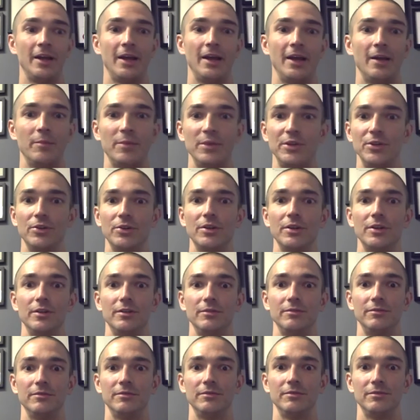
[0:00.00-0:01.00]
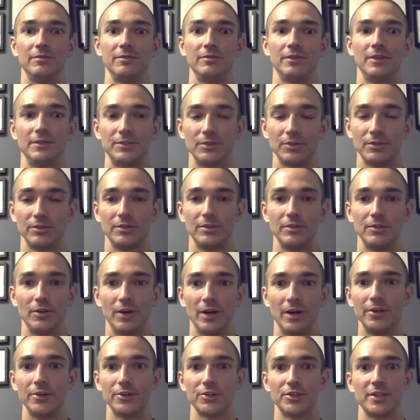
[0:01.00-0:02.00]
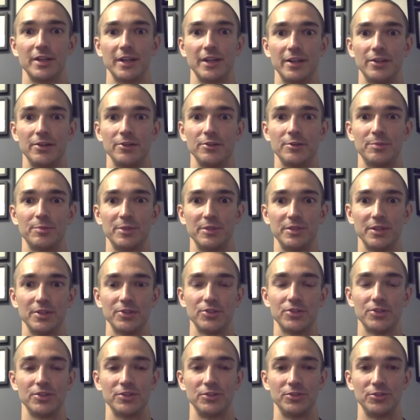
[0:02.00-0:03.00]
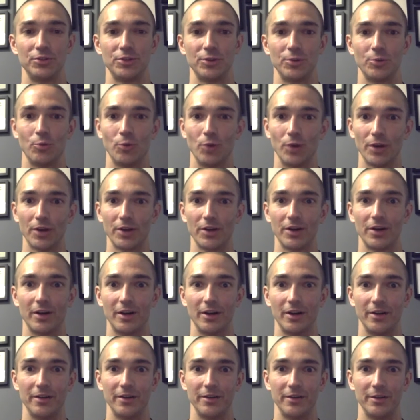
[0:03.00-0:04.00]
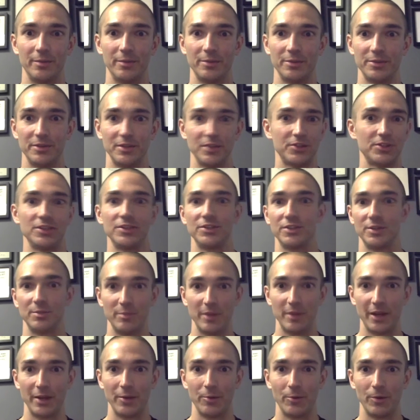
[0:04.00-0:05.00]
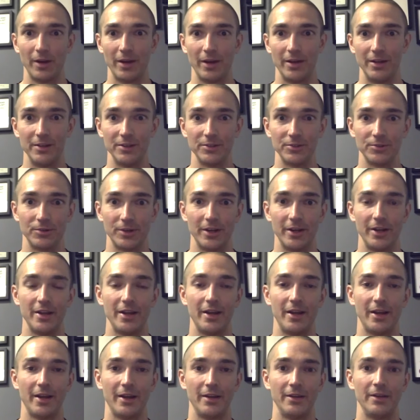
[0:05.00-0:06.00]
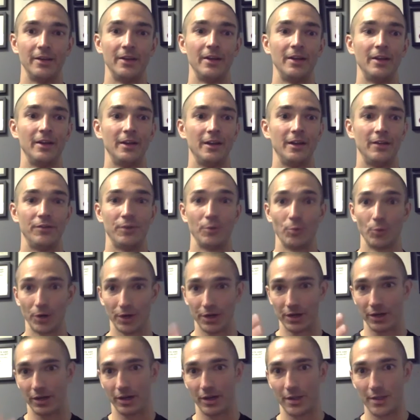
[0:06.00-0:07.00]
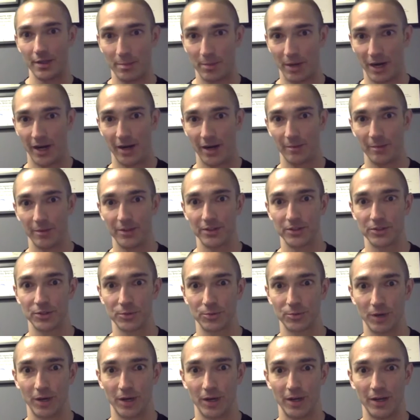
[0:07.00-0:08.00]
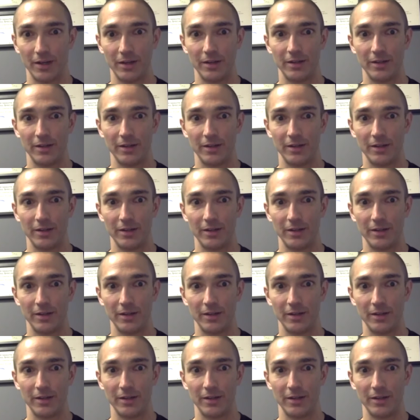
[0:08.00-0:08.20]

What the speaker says: But as you understand those positions, you can work on the positions in many ways, right? And if you're working on the bottom of the squat,